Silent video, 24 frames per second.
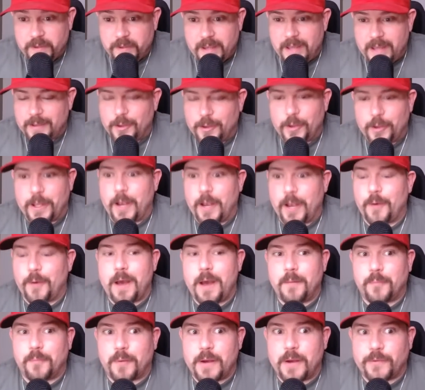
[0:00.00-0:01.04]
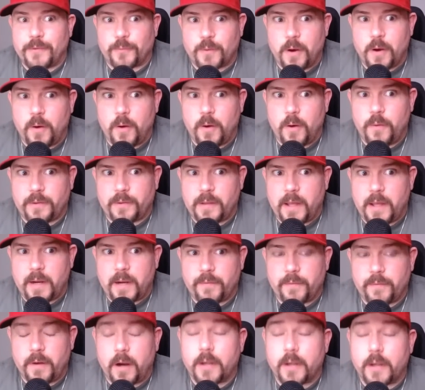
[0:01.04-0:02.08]
looking around press row was a lot
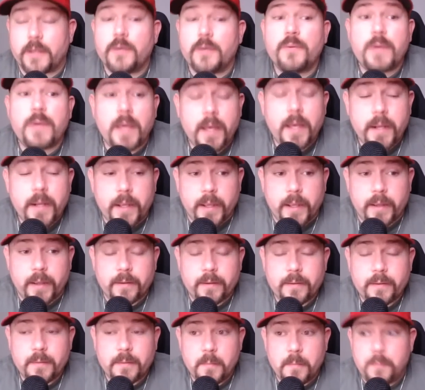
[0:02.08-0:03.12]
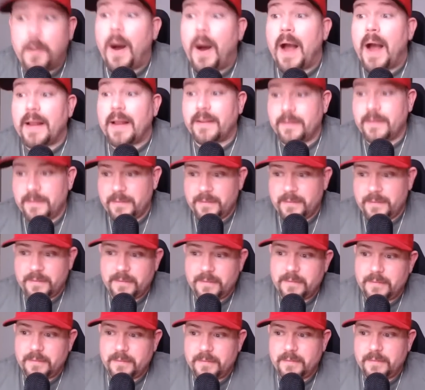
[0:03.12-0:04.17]
of, are you kidding? But
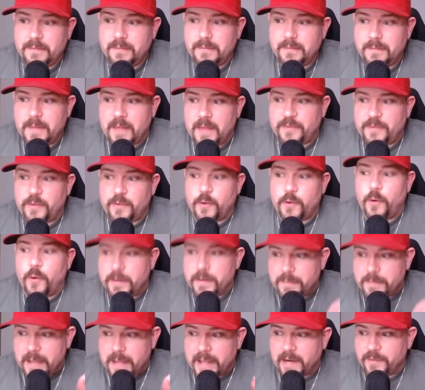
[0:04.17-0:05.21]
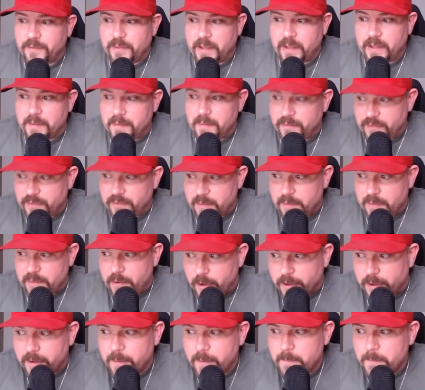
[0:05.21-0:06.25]
that's the only negative thing I'm going to say about
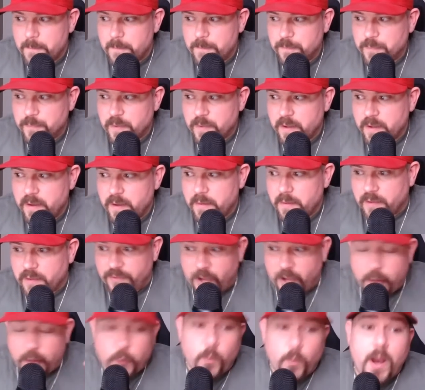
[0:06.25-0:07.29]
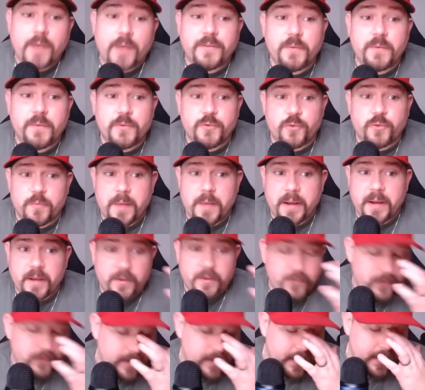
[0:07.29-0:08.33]
Nurk, because otherwise he was
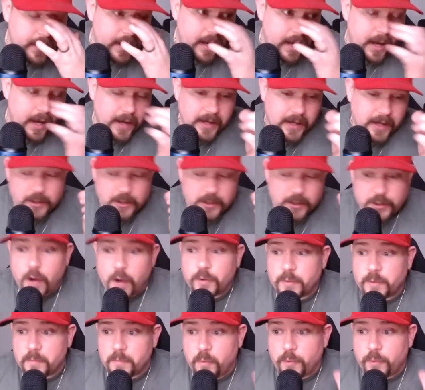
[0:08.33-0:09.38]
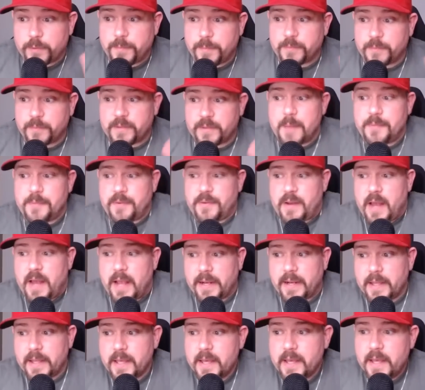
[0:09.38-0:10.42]
tremendous. He dunked multiple times
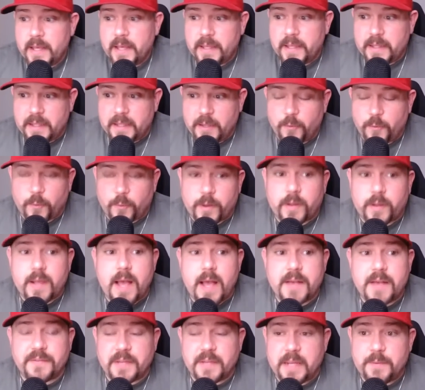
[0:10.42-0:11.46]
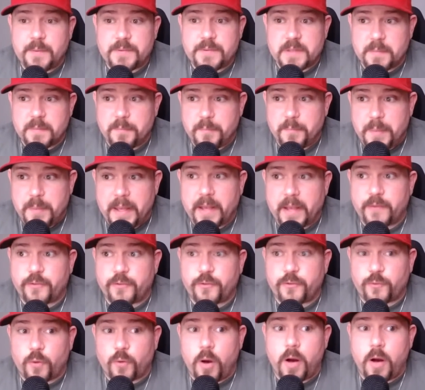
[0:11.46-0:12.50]
tonight. He realized that he was the biggest,
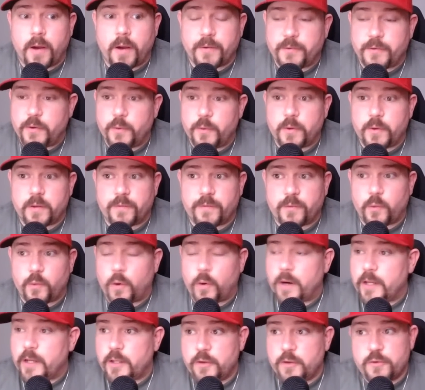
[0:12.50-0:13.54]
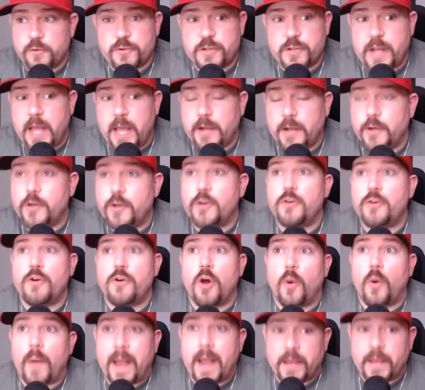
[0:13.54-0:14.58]
strongest dude on the floor, and Houston had
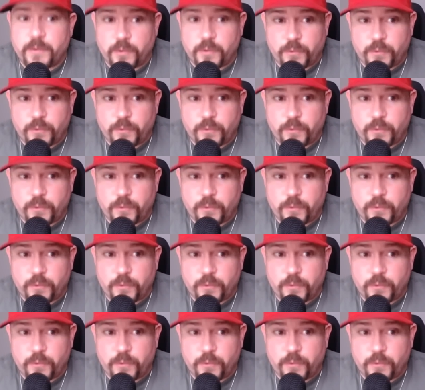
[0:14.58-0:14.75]
no answers